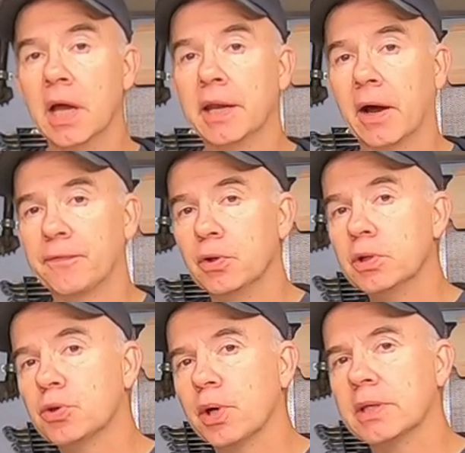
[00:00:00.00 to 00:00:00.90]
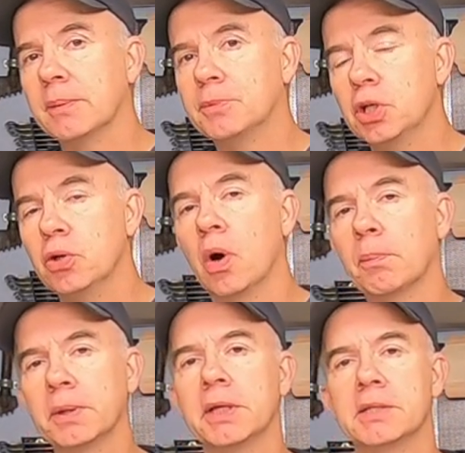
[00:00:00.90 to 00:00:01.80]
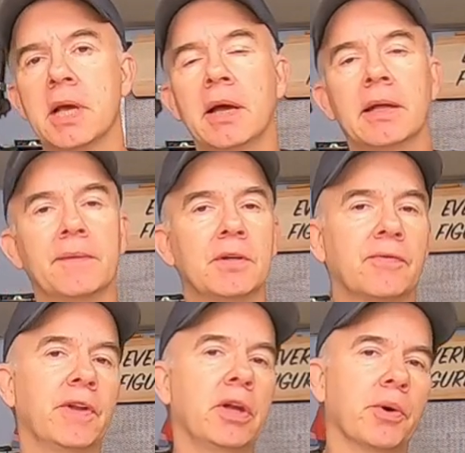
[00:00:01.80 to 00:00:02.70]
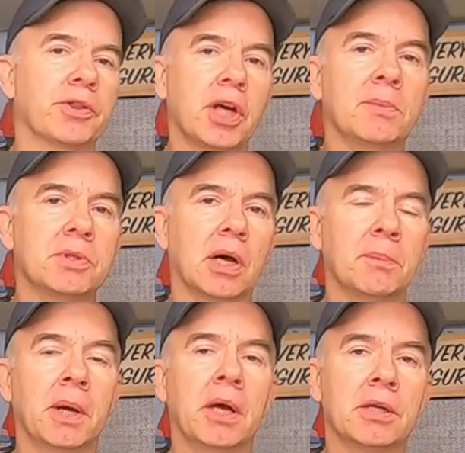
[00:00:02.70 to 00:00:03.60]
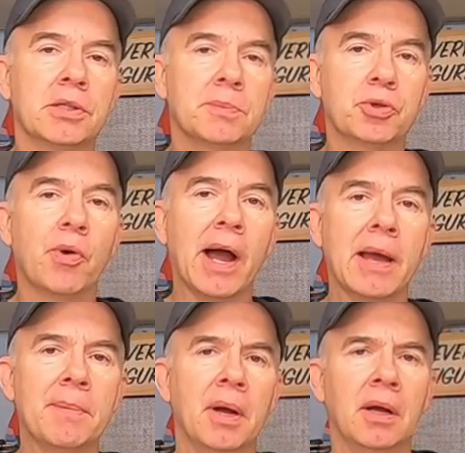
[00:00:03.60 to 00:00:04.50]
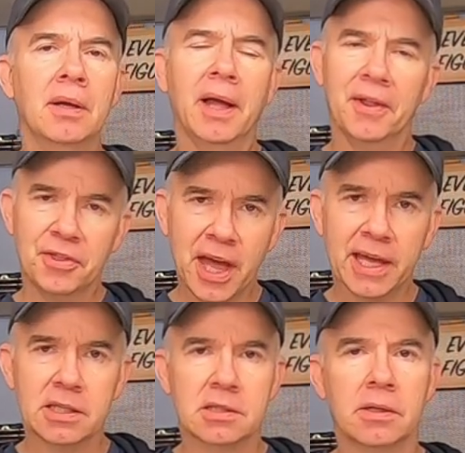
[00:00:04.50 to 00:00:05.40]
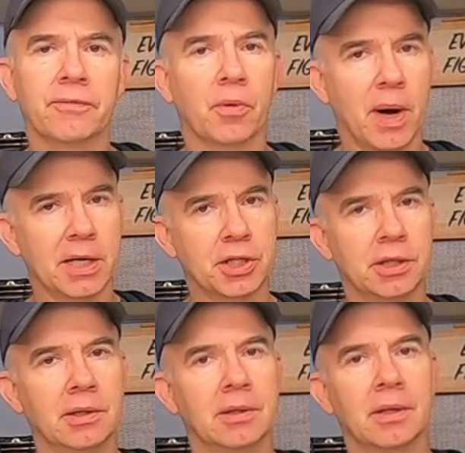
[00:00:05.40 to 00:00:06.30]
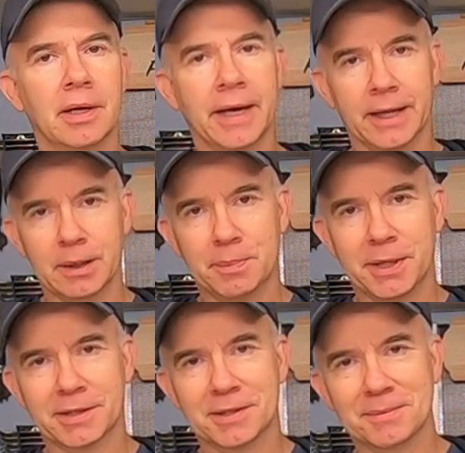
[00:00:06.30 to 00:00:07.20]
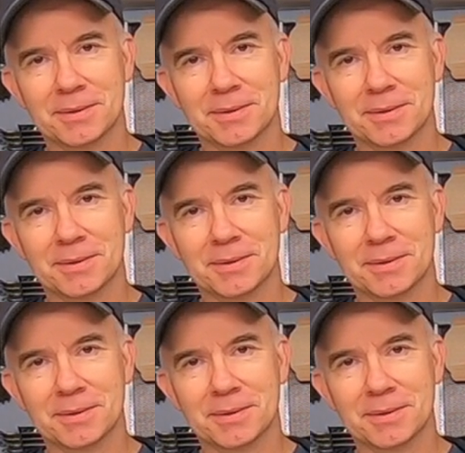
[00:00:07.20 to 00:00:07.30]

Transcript: Now if you enjoyed them too, please give this video a thumbs up, subscribe, and thanks for watching Alley Picked.